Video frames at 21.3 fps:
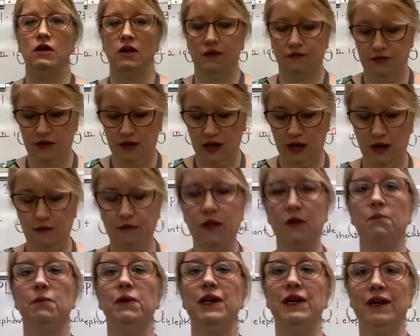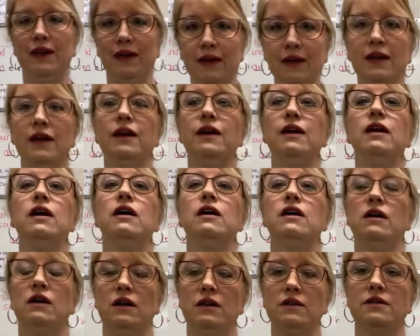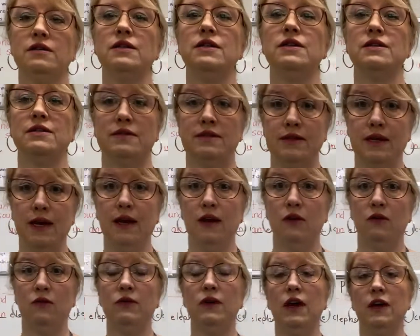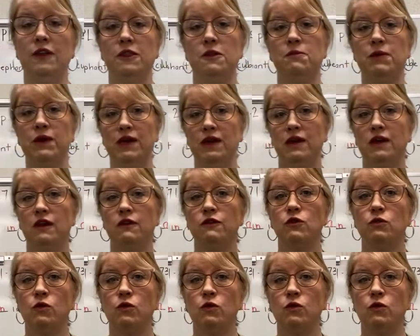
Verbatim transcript: If they have the beginning consonant sound at the beginning of